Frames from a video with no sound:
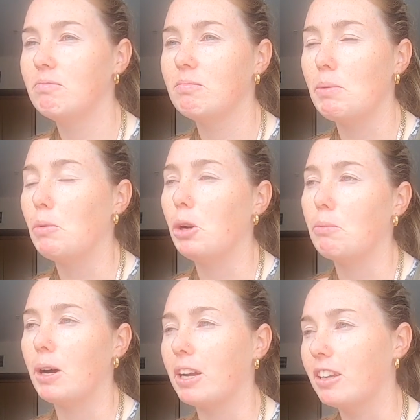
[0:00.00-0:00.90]
a
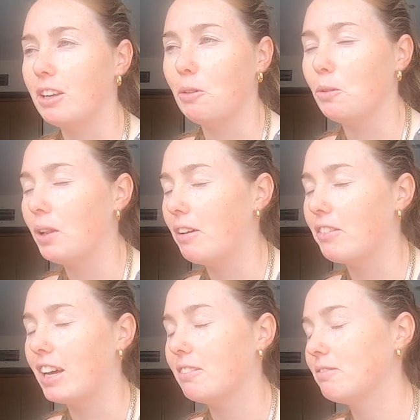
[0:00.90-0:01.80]
motorbike, he'll love
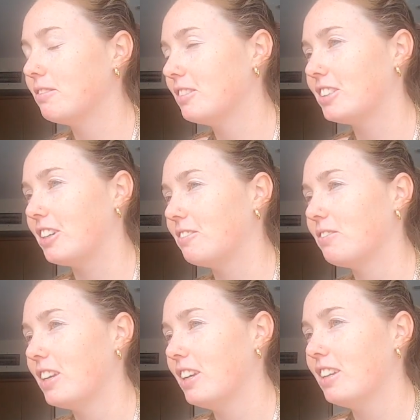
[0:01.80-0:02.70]
that. So
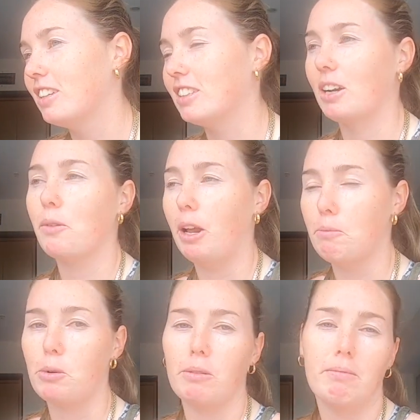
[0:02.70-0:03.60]
it's like when I
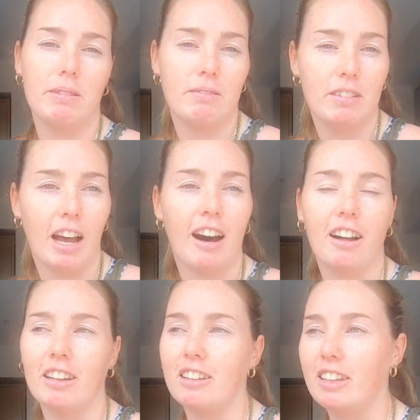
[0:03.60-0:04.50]
brought him the
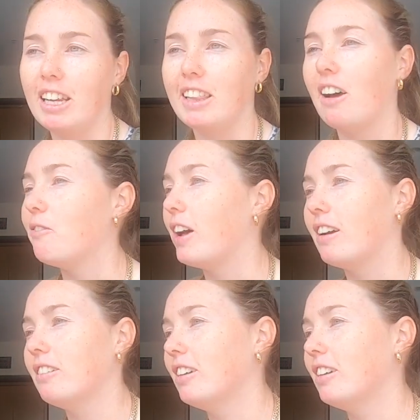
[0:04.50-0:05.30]
Harley, he loved that.